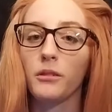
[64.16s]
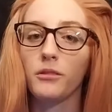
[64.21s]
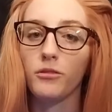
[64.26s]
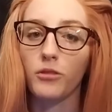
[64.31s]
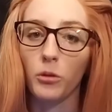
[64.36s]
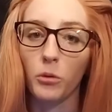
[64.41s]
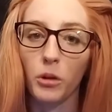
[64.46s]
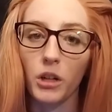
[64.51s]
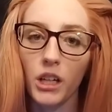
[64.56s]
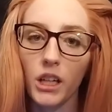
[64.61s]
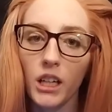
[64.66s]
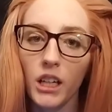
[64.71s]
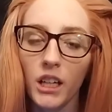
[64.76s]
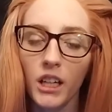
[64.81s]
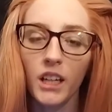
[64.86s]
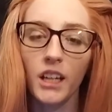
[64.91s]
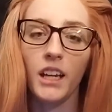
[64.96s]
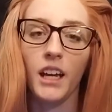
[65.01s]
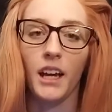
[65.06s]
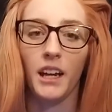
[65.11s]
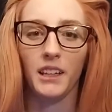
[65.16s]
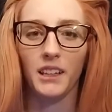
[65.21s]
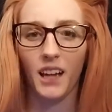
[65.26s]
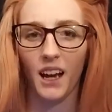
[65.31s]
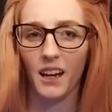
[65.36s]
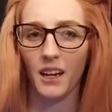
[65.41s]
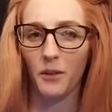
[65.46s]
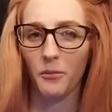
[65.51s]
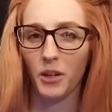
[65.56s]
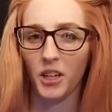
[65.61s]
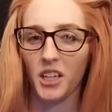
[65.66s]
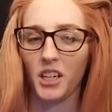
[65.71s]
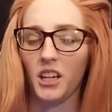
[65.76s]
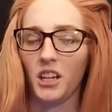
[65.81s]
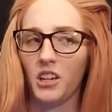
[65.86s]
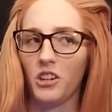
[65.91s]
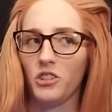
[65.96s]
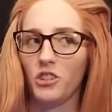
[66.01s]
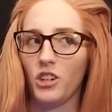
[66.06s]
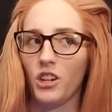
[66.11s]
before and kind of went
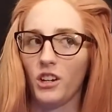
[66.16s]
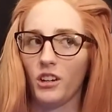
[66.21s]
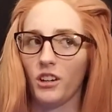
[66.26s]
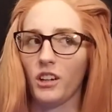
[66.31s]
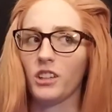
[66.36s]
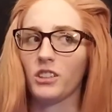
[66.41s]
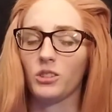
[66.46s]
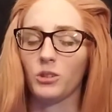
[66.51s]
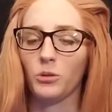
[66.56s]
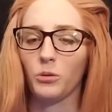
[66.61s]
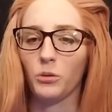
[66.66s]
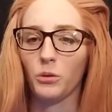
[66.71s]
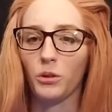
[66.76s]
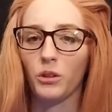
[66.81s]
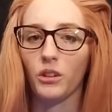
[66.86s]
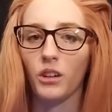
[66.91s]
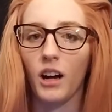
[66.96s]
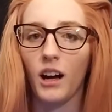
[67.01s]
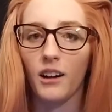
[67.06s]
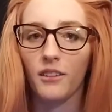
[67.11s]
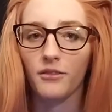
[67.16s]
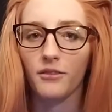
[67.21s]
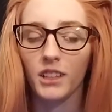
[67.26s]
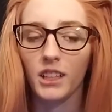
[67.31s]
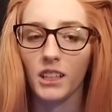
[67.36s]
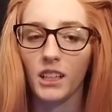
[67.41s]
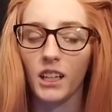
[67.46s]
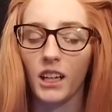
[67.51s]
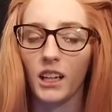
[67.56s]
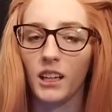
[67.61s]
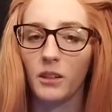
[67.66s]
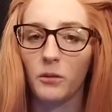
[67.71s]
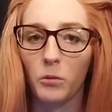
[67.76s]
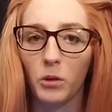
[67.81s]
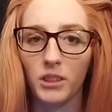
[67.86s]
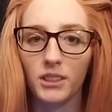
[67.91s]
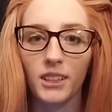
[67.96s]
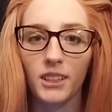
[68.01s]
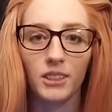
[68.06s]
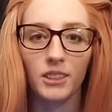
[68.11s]
in a generic schoolgirl outfit, and
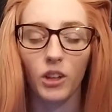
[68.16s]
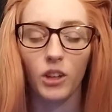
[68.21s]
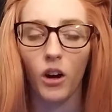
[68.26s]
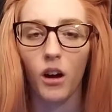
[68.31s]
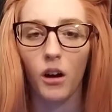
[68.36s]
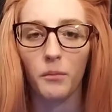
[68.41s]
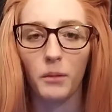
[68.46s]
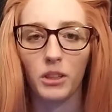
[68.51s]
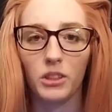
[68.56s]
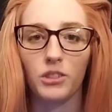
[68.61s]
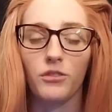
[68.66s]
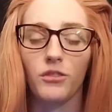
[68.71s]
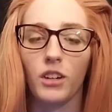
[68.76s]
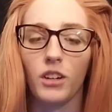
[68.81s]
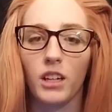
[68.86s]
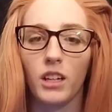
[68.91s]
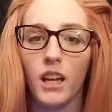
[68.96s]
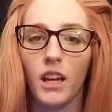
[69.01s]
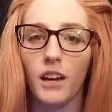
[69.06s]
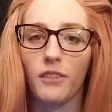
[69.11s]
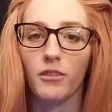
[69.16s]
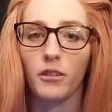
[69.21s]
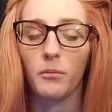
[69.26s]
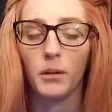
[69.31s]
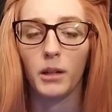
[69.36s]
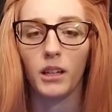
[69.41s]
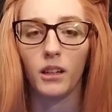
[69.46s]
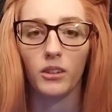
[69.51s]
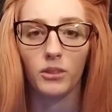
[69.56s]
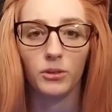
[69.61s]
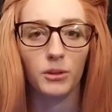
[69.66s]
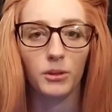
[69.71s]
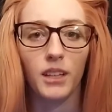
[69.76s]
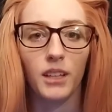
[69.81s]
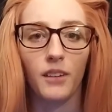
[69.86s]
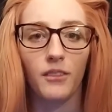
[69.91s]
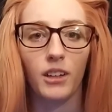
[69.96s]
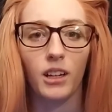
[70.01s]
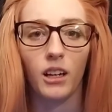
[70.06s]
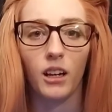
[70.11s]
once I saw how much fun everybody else was
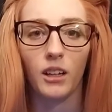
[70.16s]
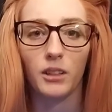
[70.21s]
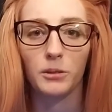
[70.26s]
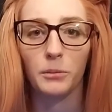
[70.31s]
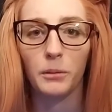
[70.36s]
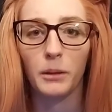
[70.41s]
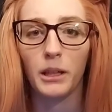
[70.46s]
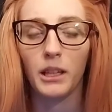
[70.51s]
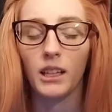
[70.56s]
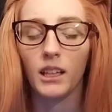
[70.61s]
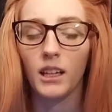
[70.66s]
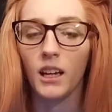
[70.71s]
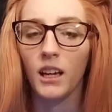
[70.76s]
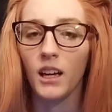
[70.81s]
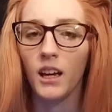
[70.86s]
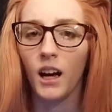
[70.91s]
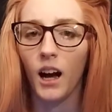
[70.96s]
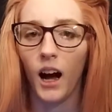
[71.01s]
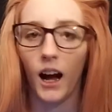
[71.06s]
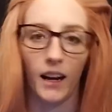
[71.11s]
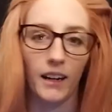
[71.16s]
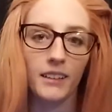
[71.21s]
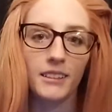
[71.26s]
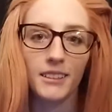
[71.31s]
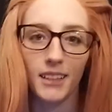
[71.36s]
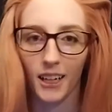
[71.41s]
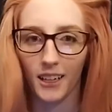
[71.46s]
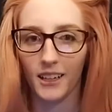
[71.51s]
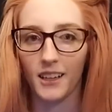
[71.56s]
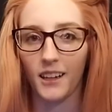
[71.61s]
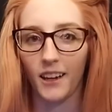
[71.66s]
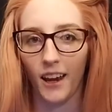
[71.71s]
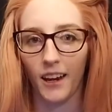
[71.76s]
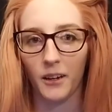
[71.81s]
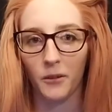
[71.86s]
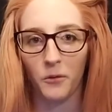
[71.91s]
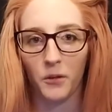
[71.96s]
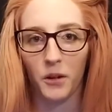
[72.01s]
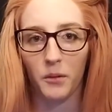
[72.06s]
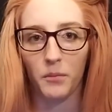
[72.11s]
having cosplaying, I decided that I
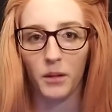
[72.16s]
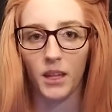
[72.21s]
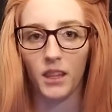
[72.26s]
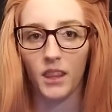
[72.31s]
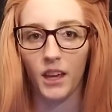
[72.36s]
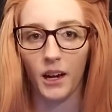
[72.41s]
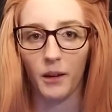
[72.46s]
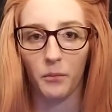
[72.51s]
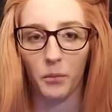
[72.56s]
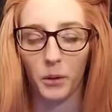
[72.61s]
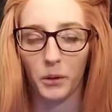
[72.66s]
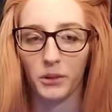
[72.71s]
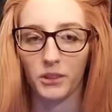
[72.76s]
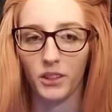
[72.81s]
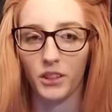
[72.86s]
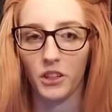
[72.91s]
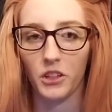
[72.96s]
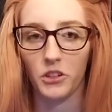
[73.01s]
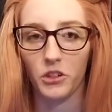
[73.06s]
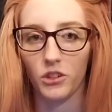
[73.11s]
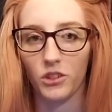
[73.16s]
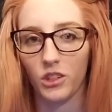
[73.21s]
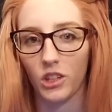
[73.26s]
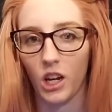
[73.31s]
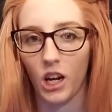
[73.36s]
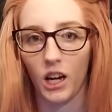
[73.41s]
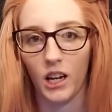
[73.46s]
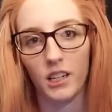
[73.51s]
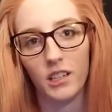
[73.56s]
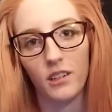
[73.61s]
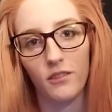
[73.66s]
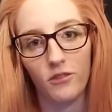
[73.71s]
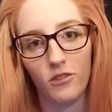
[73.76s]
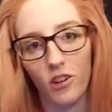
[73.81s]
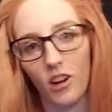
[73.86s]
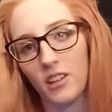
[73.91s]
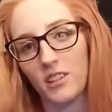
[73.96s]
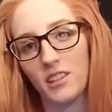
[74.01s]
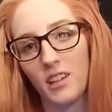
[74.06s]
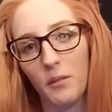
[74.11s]
didn't want to be that person that just kind of
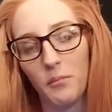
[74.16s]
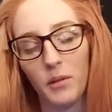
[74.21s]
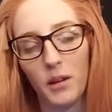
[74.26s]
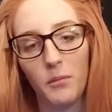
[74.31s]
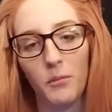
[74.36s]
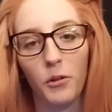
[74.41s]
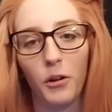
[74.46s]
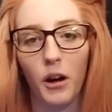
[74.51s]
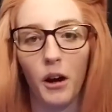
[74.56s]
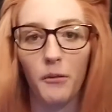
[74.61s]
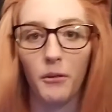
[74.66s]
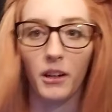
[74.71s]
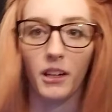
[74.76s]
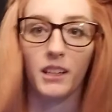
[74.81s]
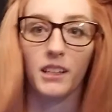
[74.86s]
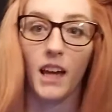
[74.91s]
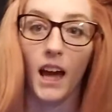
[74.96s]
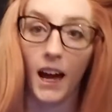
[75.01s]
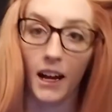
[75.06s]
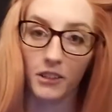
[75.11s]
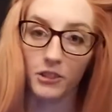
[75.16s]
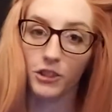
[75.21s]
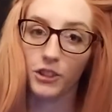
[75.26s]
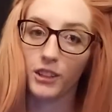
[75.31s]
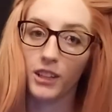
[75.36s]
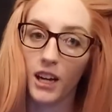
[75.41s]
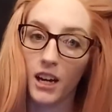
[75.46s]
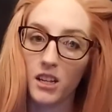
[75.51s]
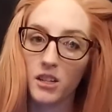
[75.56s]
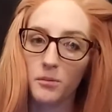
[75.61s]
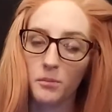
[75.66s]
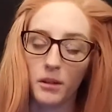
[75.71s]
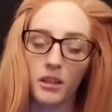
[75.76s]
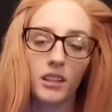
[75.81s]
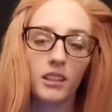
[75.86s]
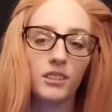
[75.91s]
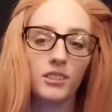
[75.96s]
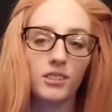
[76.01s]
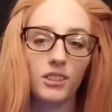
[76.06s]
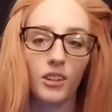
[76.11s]
dressed up anymore. I wanted to actually cosplay,
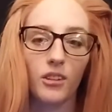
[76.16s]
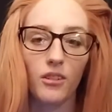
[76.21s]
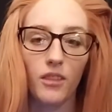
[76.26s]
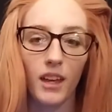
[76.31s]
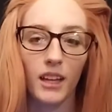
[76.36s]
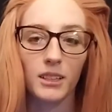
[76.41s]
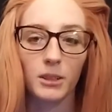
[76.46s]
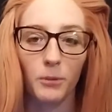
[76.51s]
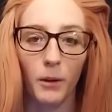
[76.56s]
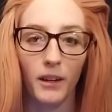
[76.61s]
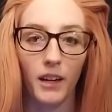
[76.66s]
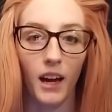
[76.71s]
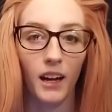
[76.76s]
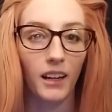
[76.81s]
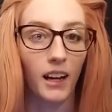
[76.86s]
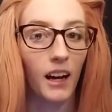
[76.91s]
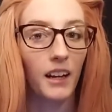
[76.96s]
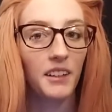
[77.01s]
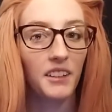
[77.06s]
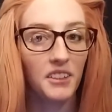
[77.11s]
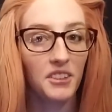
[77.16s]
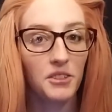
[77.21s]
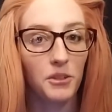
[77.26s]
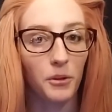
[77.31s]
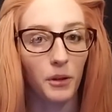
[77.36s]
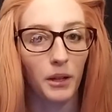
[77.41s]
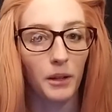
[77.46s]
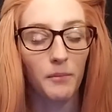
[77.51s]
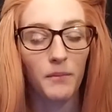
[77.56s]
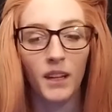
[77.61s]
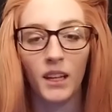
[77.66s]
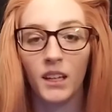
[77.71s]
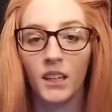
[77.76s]
so that's why I got into it.